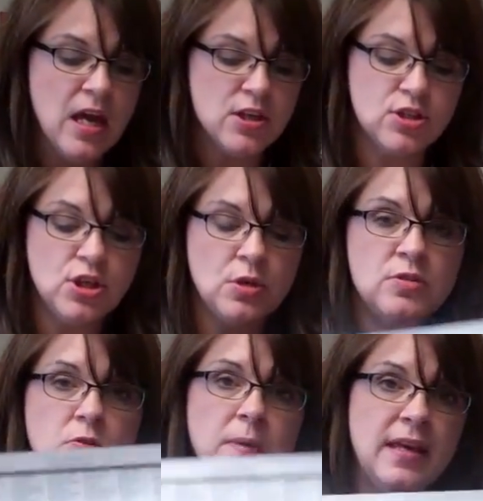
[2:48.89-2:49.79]

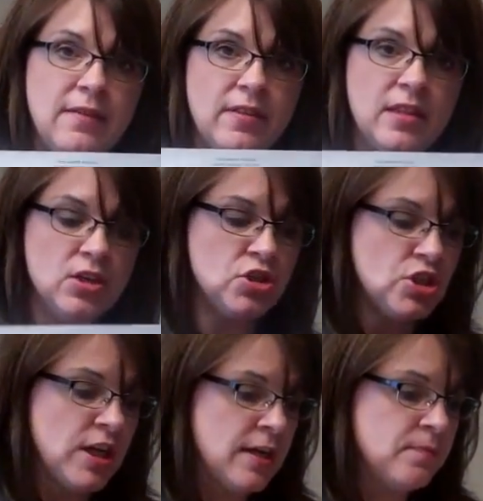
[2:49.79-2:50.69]
Students will be given this
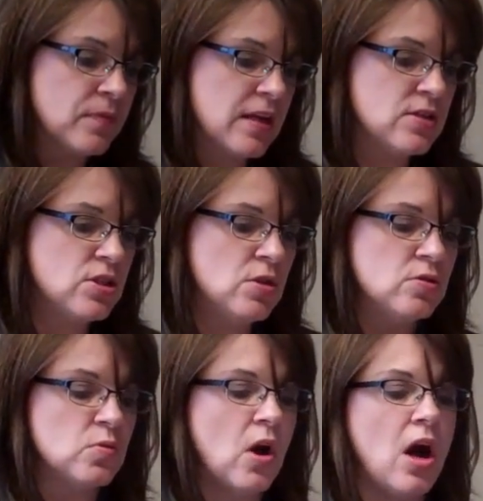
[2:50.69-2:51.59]
sheet, and
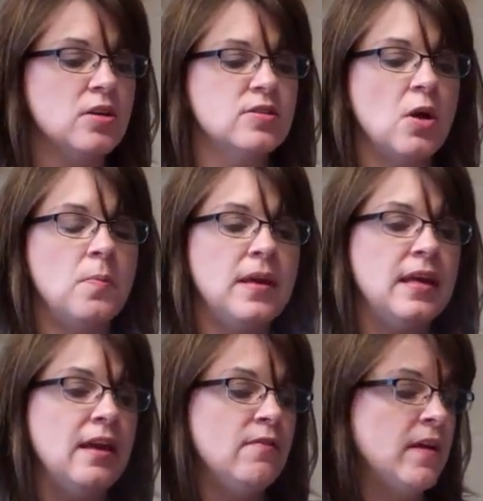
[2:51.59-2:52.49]
students will also be
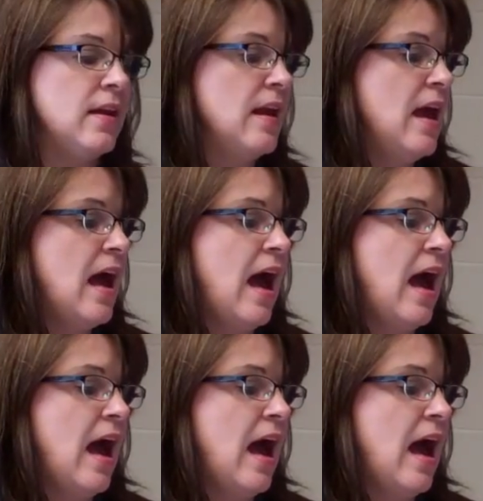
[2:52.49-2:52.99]
given